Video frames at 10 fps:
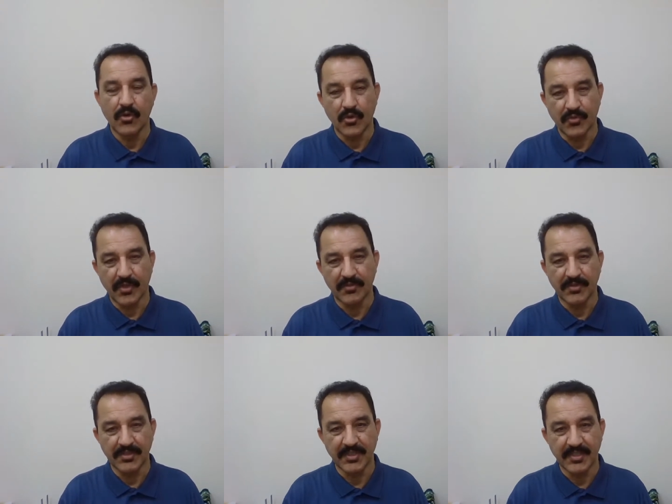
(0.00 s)
outfall
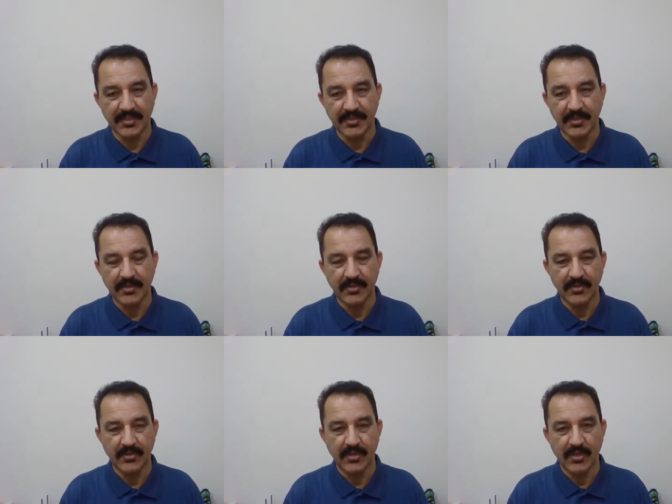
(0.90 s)
facilities.
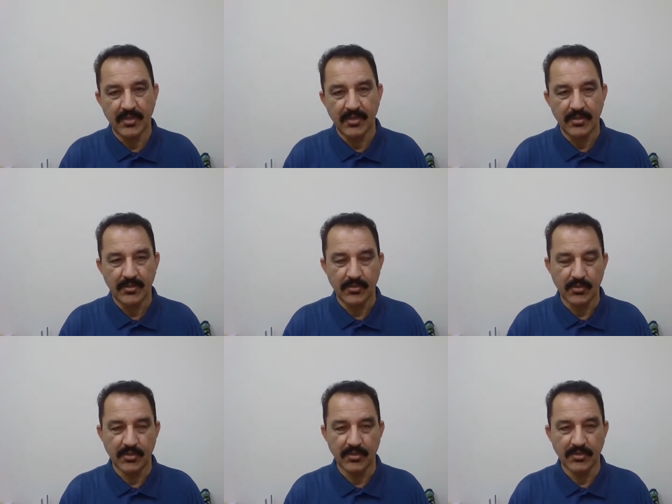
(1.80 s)

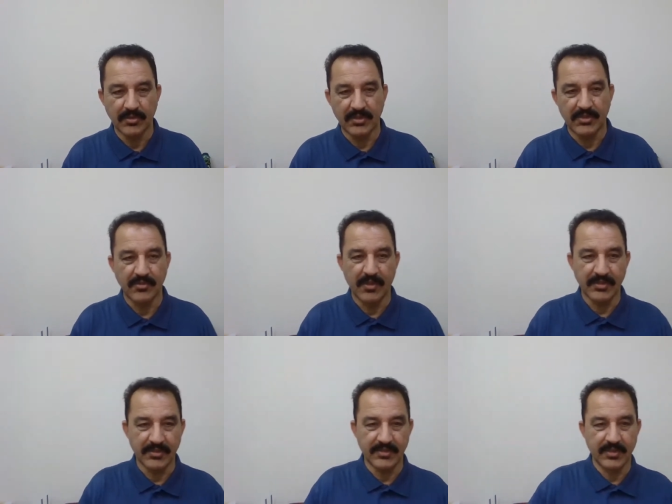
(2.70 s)
So this
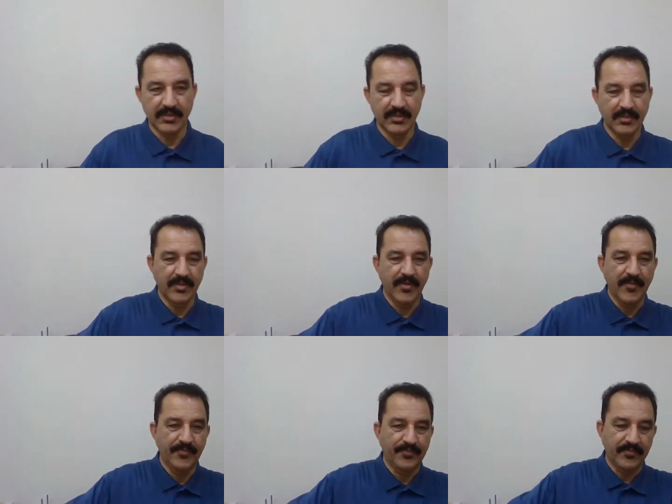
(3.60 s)
was a
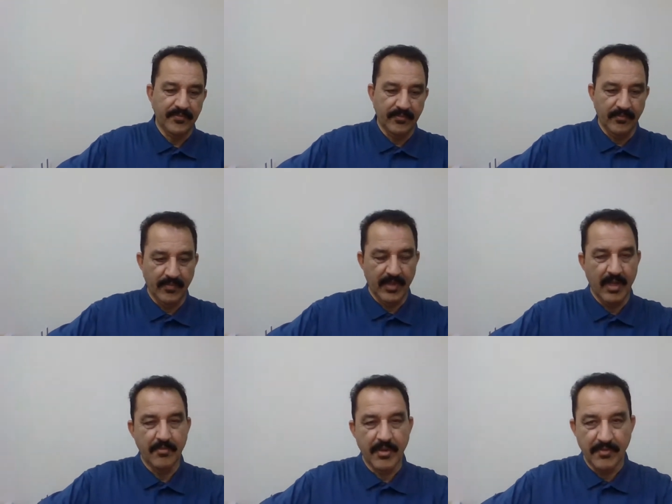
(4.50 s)

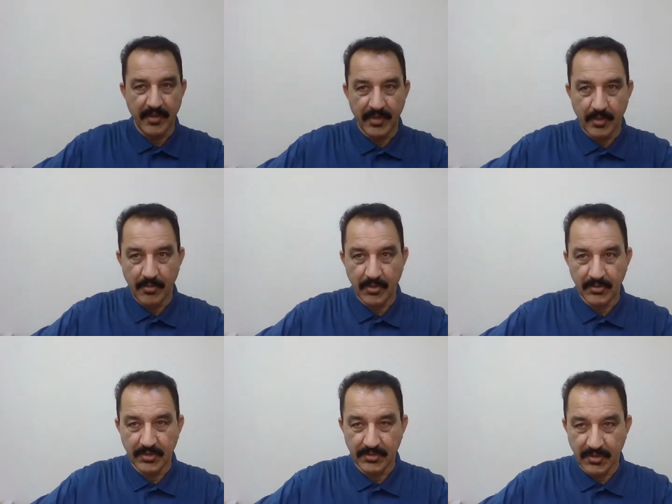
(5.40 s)
briefing
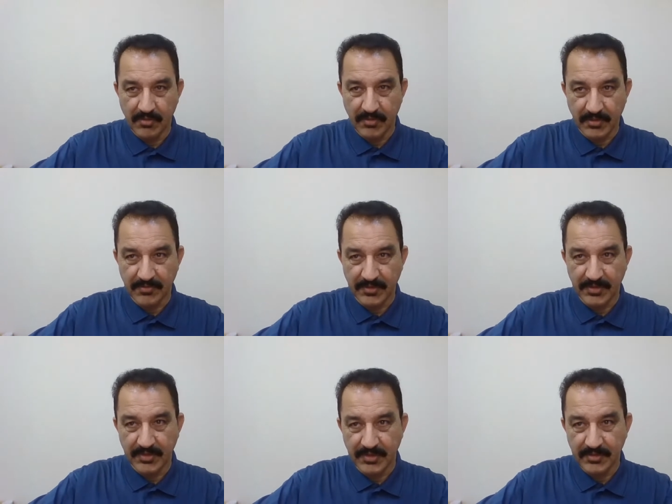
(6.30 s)
about the stormwater
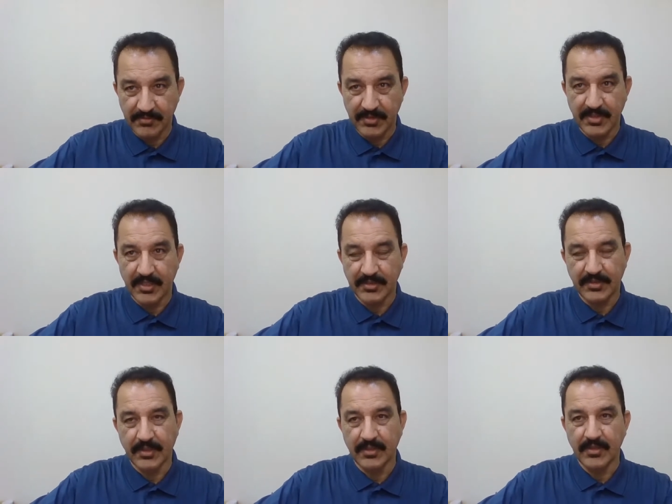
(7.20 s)
facilities, which are
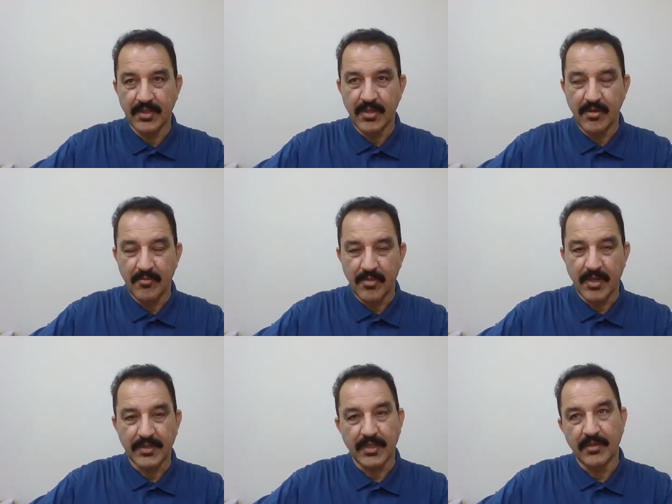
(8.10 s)
the
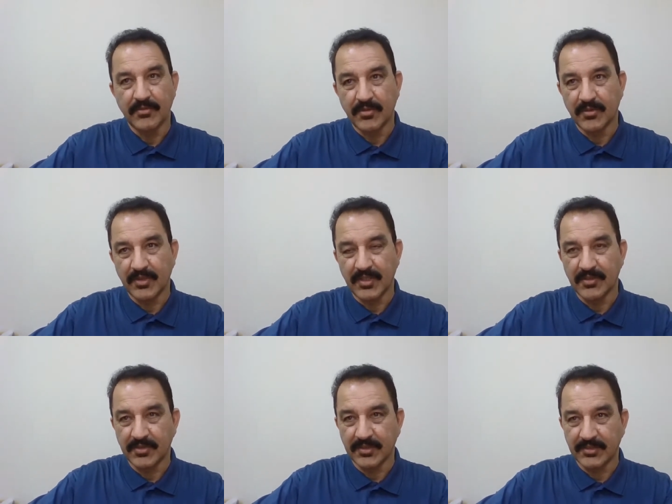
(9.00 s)
part of our
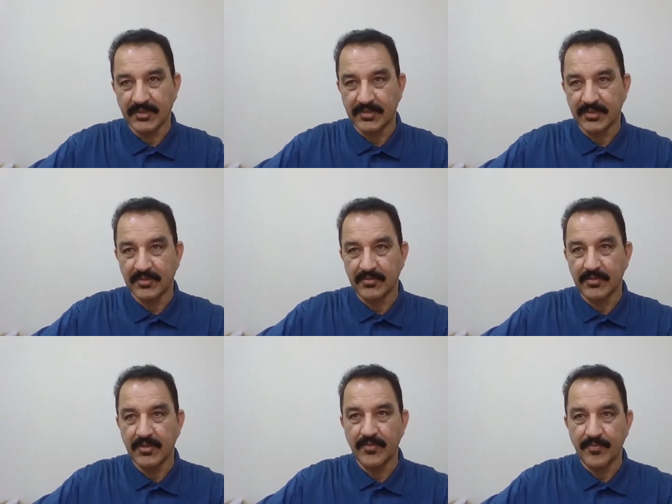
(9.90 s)
infrastructure
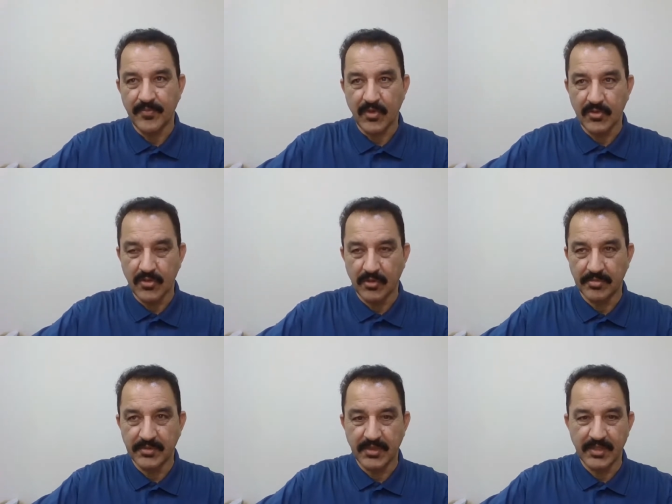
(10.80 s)

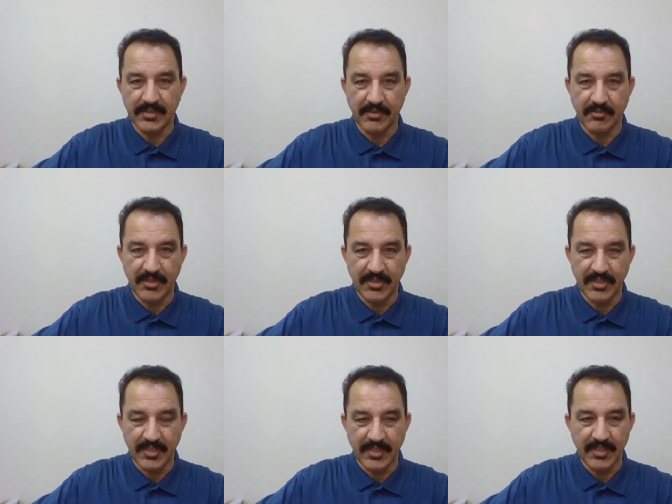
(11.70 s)
jobs in civil
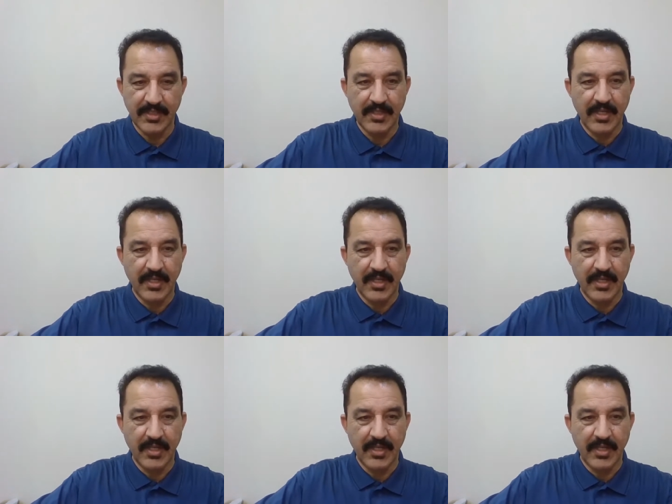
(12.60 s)
engineering.